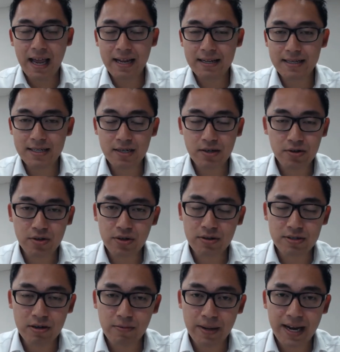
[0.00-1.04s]
and just go to
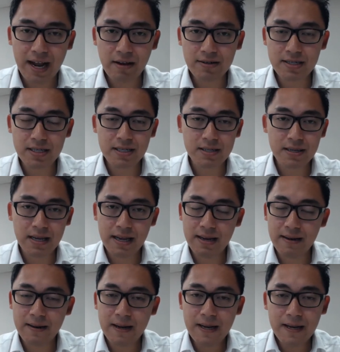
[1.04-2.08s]
those open houses.
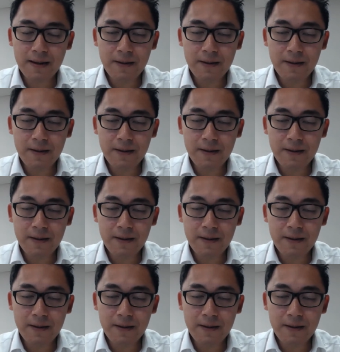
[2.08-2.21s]
And